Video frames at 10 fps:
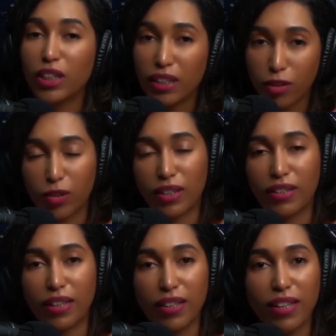
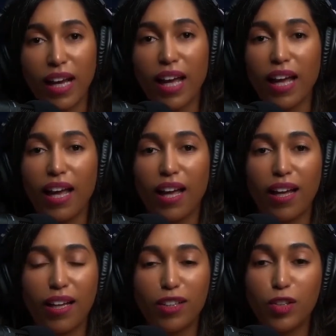interested
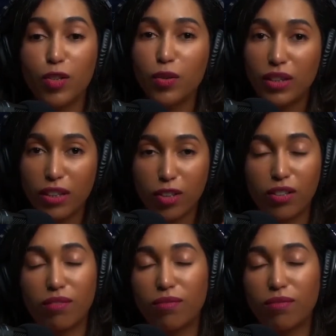and you did